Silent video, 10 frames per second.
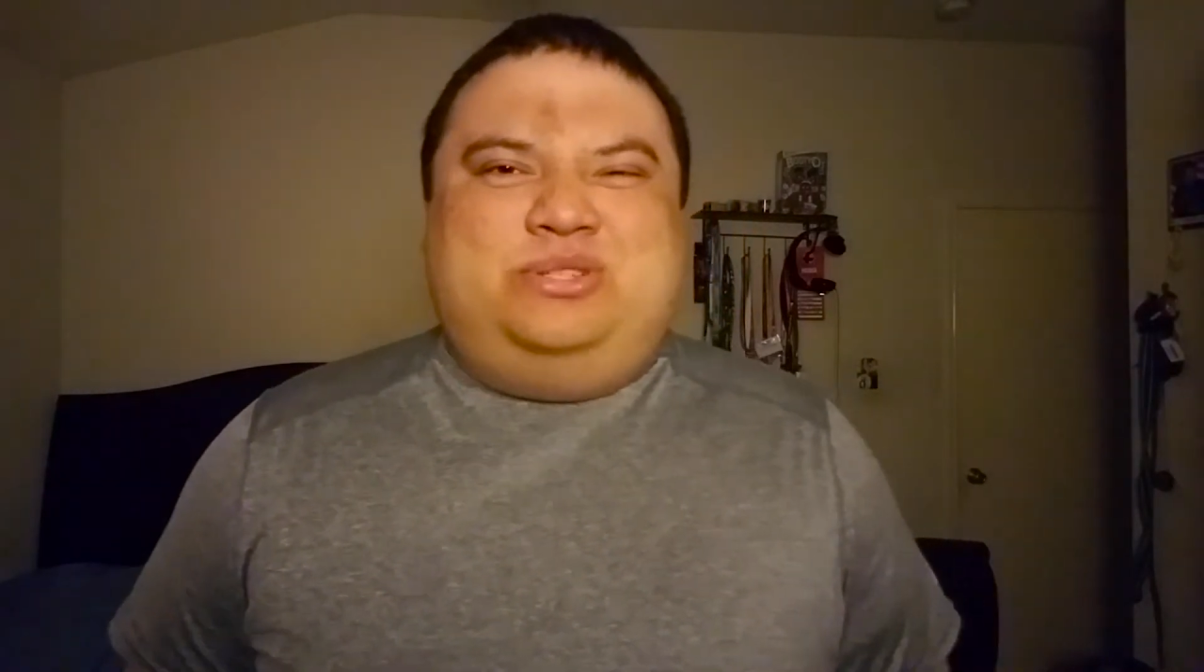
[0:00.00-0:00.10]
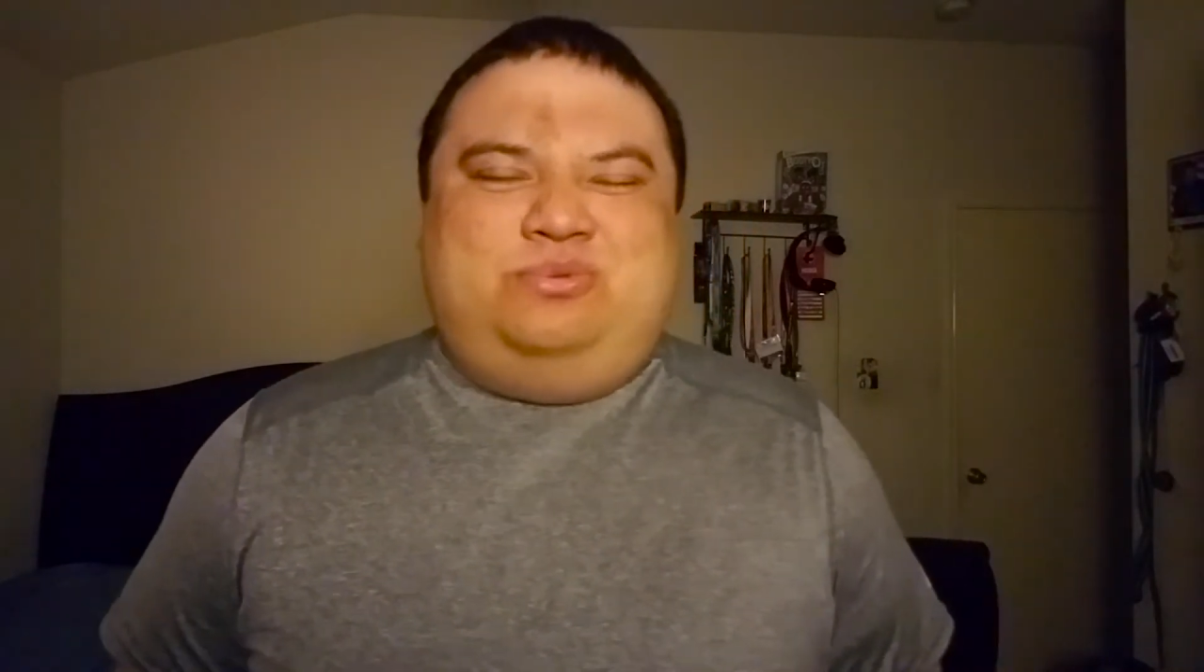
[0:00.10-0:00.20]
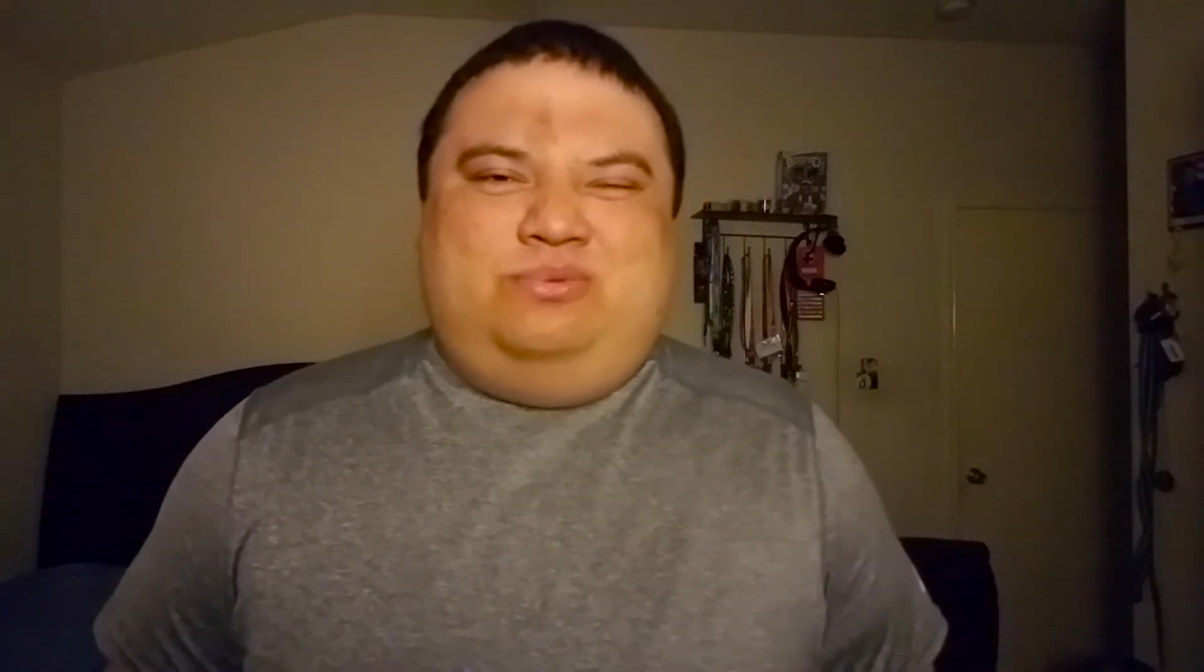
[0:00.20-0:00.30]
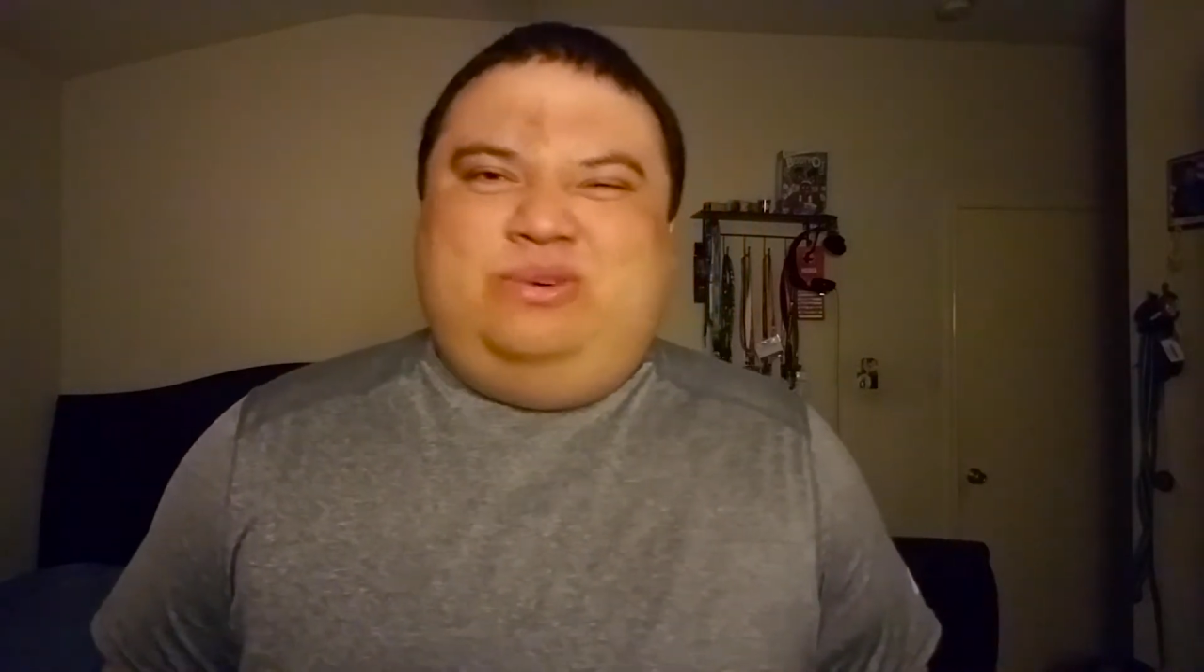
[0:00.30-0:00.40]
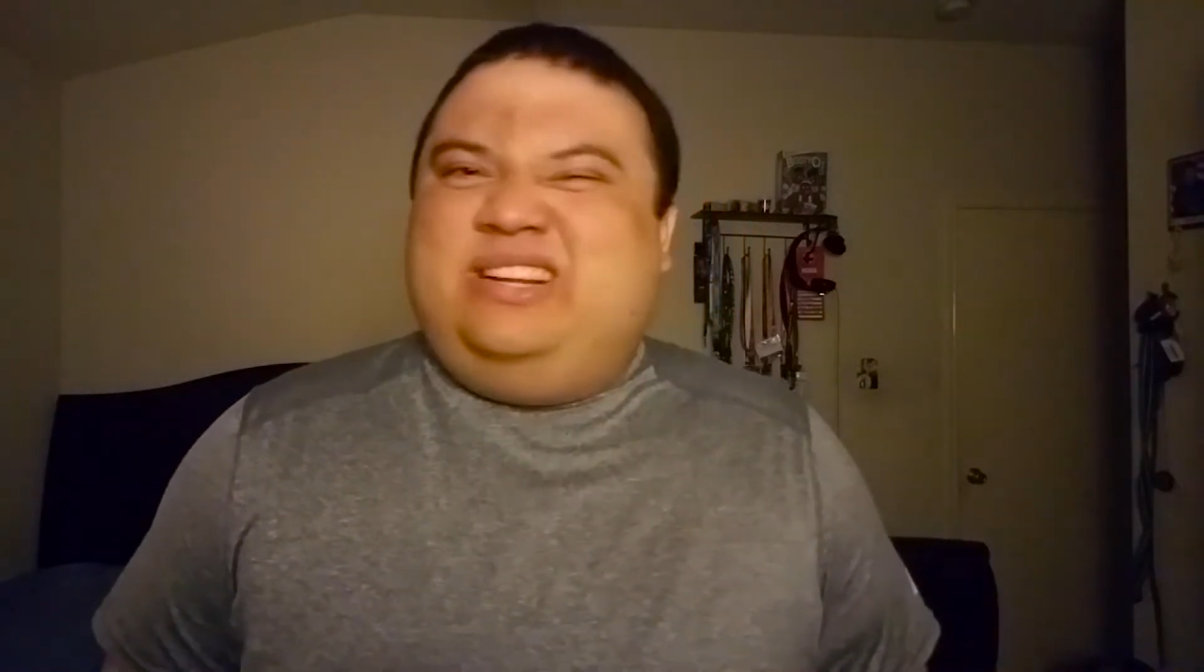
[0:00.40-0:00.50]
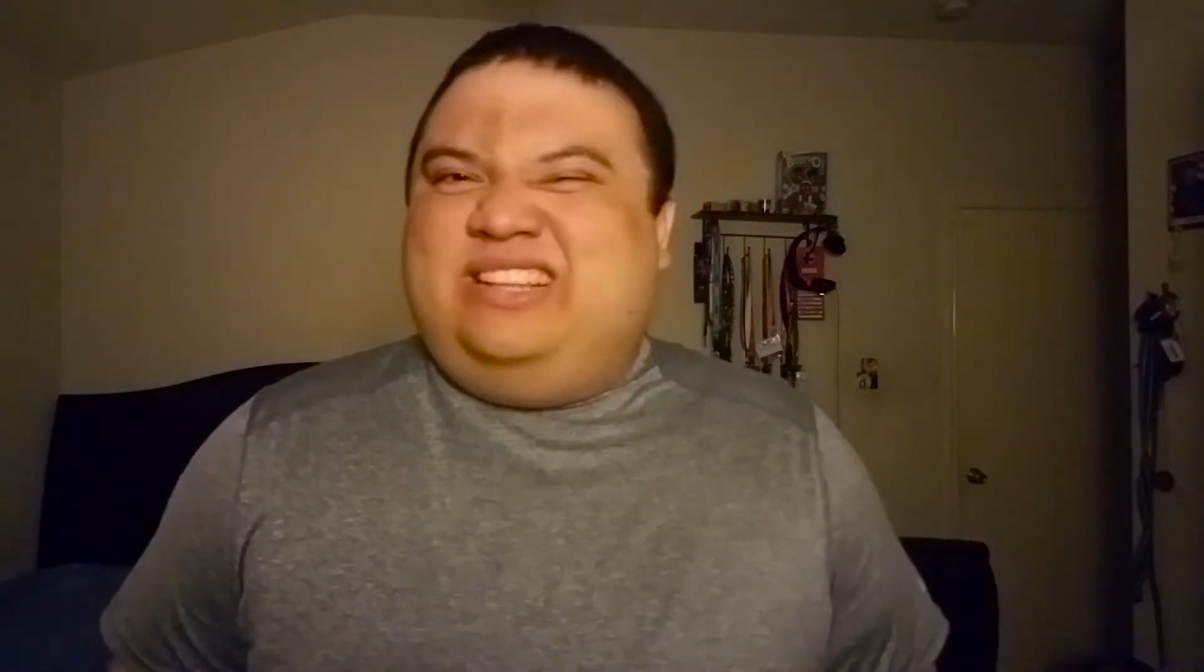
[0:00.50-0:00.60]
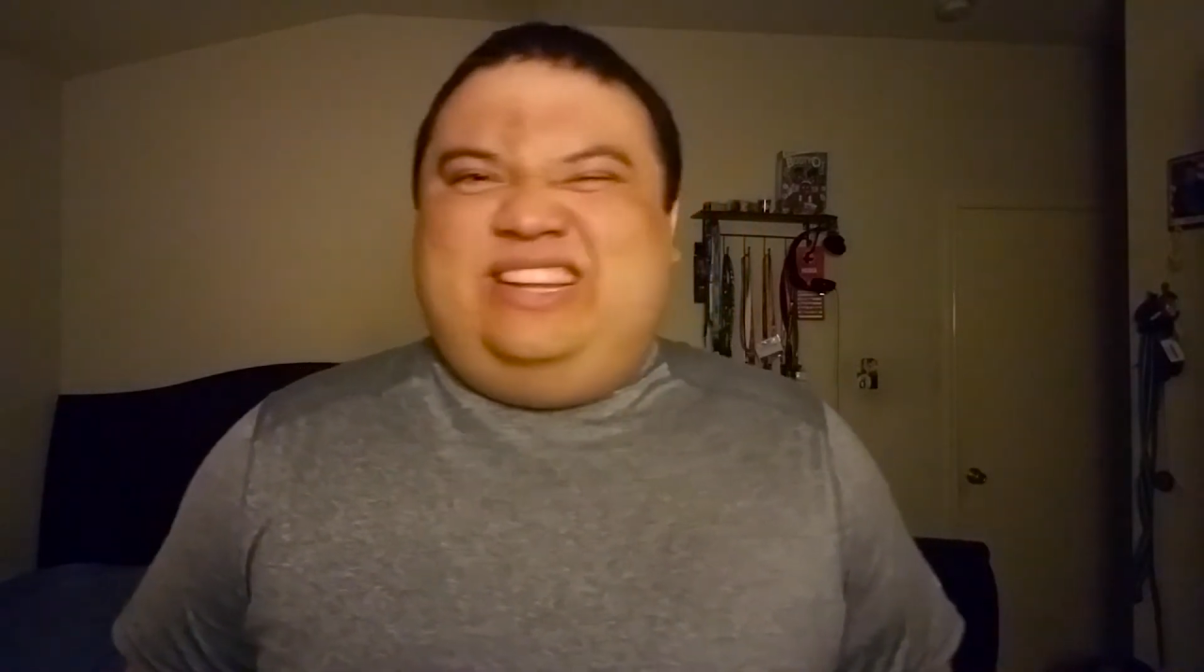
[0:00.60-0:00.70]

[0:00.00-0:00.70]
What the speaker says: really